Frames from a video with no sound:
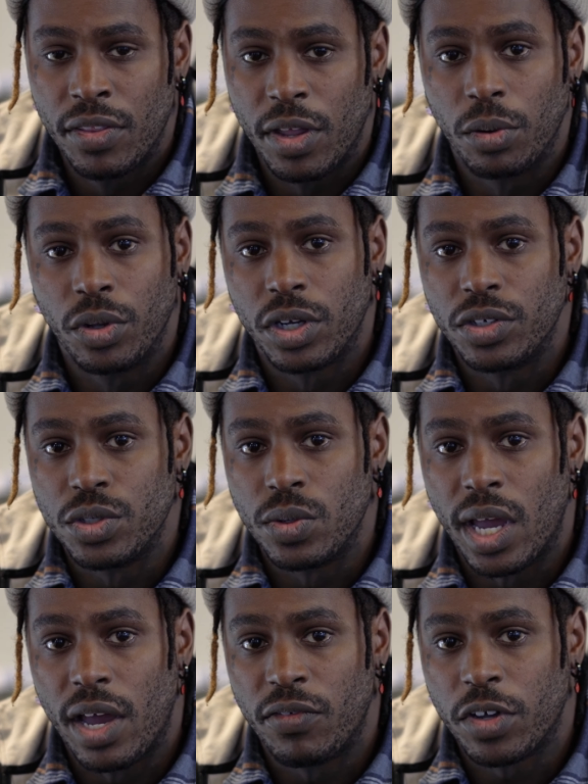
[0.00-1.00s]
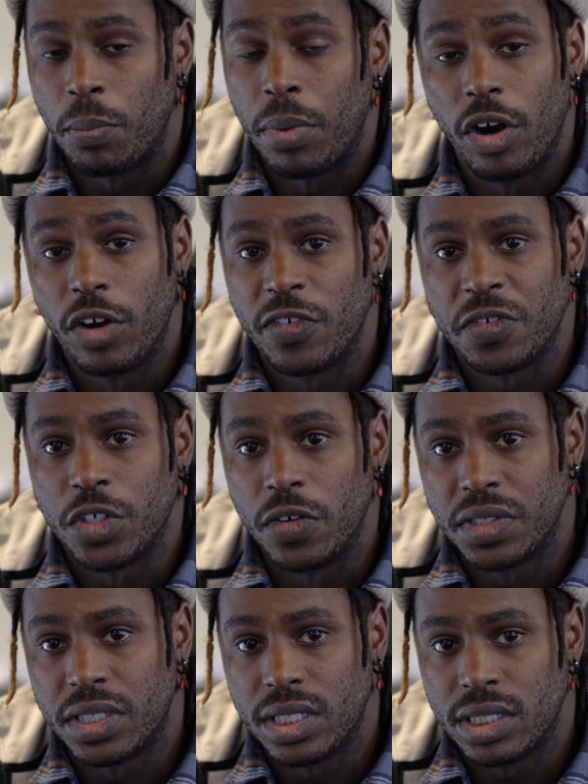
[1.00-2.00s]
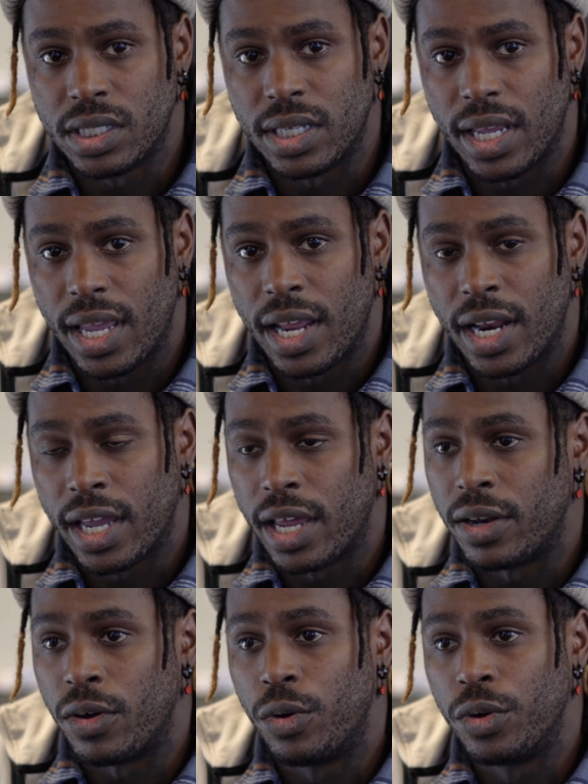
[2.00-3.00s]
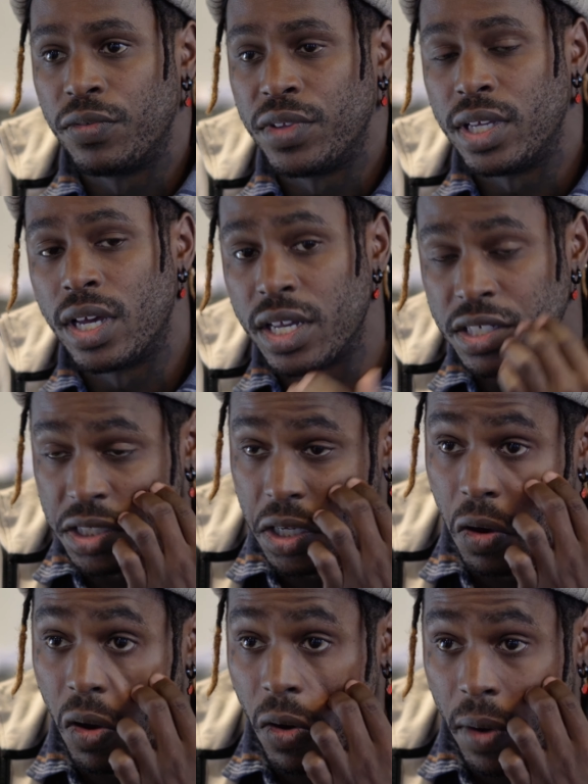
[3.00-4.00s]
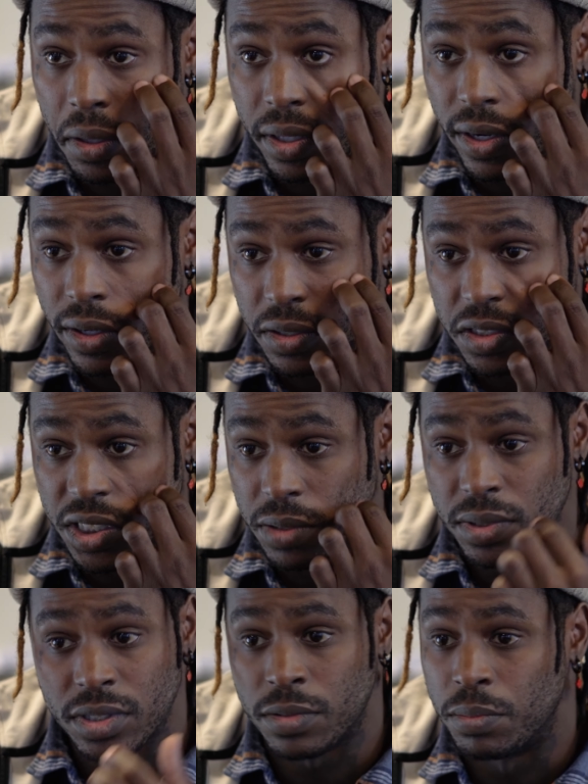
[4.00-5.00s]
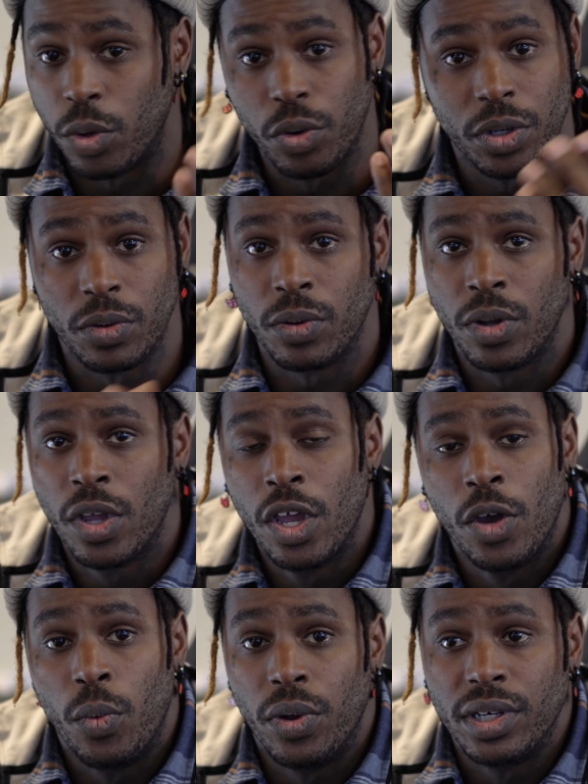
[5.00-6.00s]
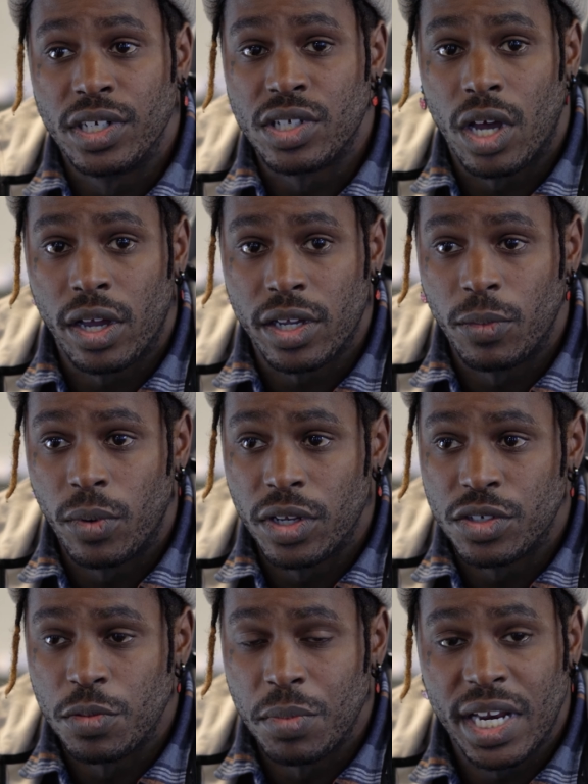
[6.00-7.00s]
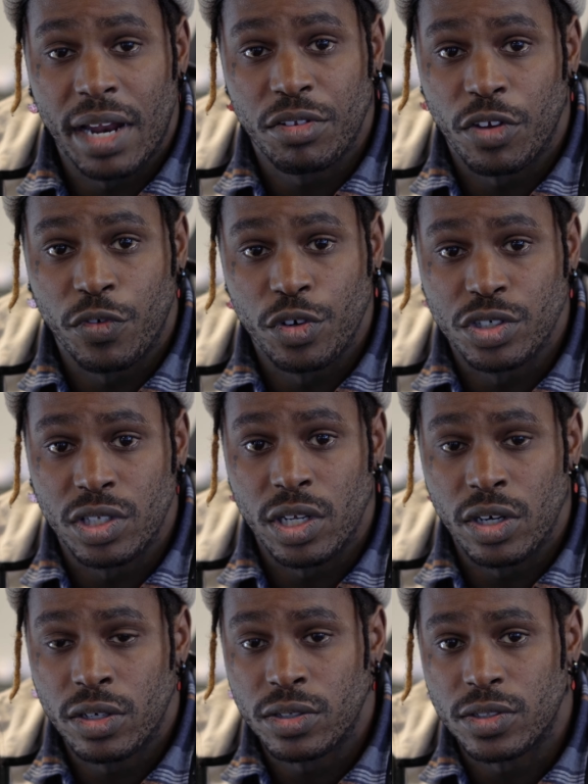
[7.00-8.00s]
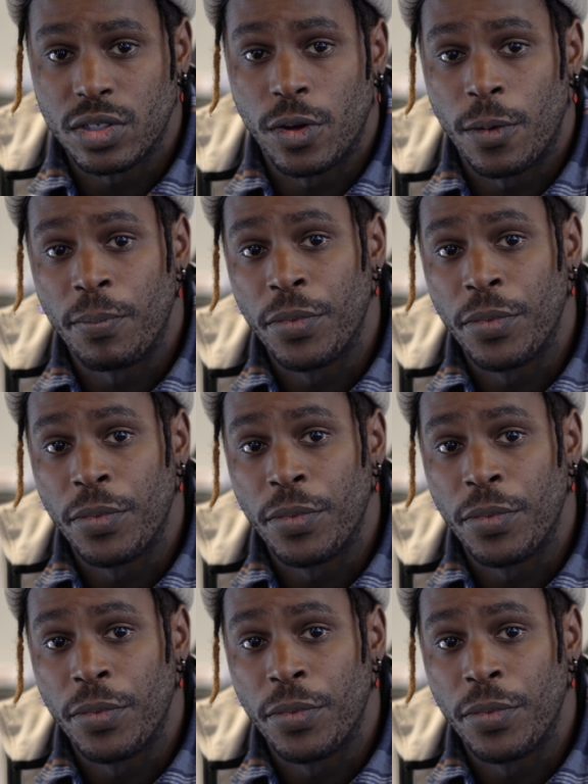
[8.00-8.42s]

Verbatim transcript: they were looking to have a comparative of services, and I got a hold of the uh, COO out there. She was more than willing to talk and wanted to meet after the first of the year. So we'll